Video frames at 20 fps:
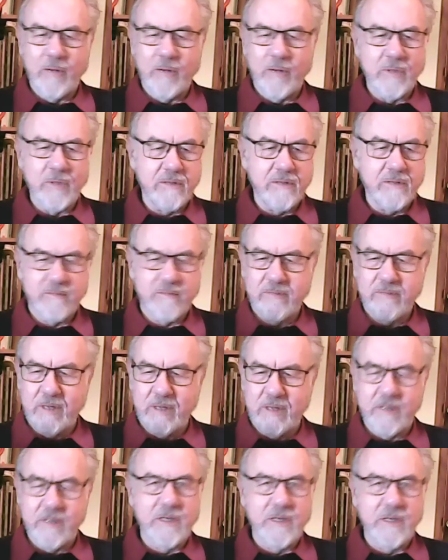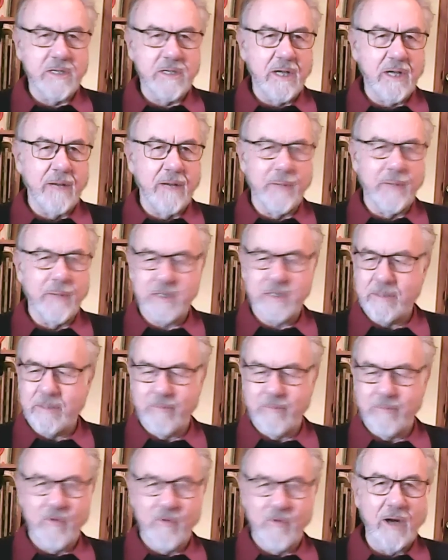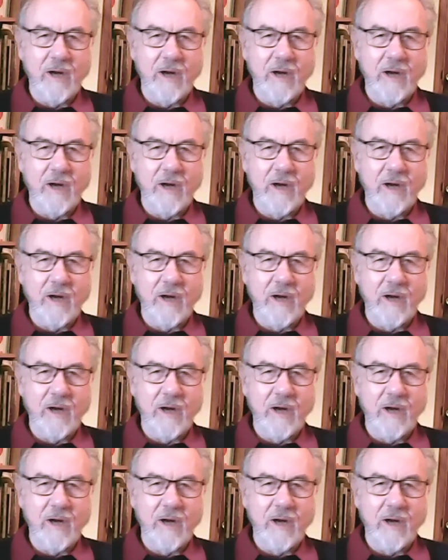It was you know, designed by some drunk